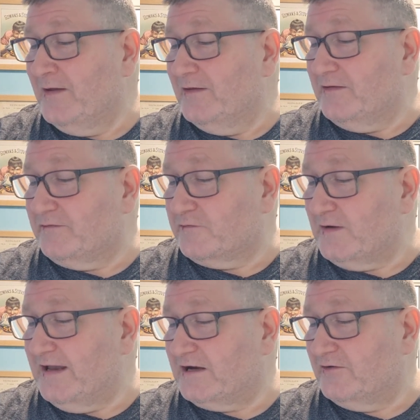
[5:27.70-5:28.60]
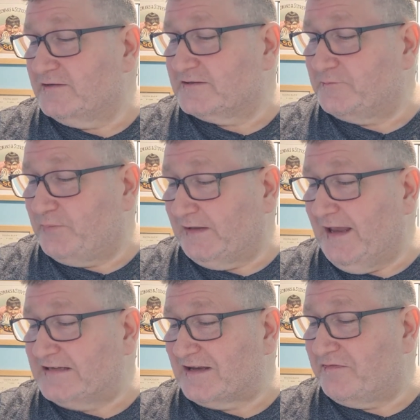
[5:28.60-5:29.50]
The fragrance
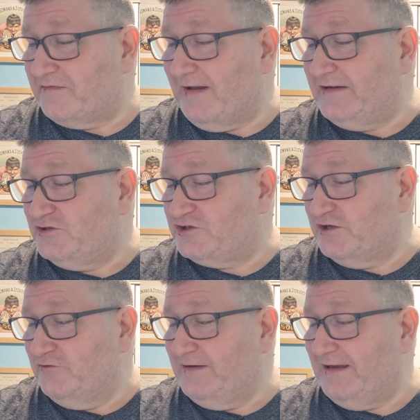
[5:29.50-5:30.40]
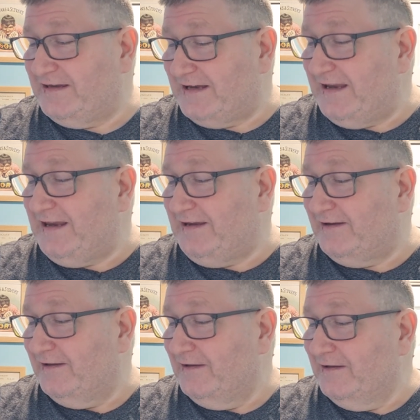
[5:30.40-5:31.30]
plays a fine tune
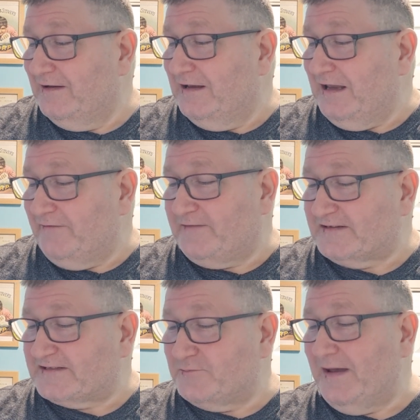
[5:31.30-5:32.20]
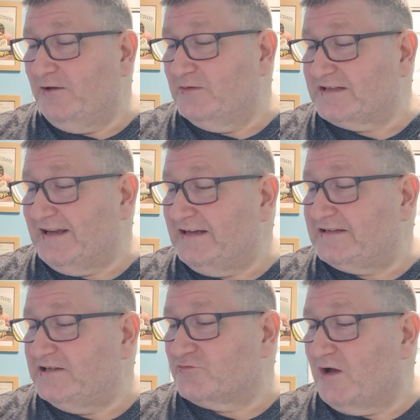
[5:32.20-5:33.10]
indeed. If the smell was an
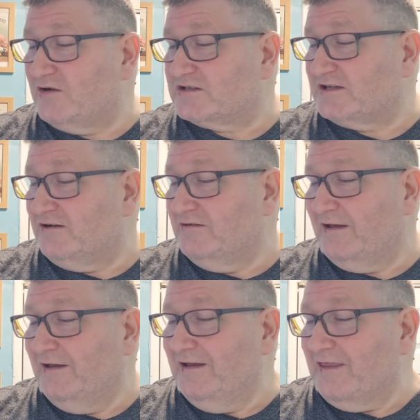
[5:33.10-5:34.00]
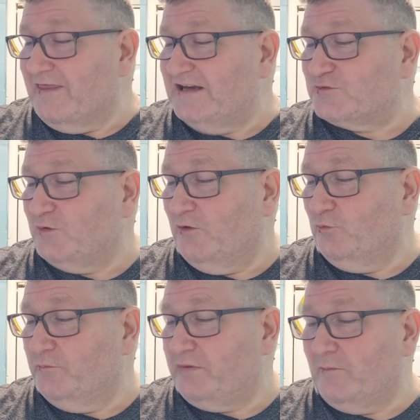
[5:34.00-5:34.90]
80s rock song, this one
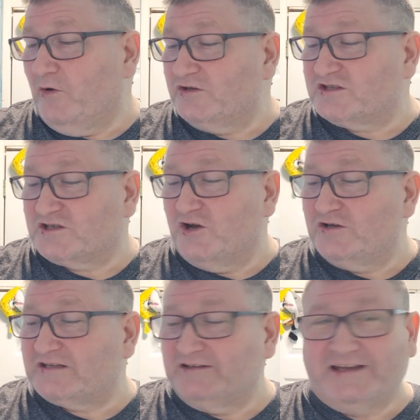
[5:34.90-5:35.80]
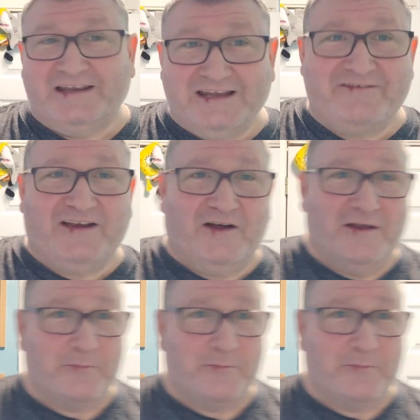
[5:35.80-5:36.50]
would be most certainly Living on a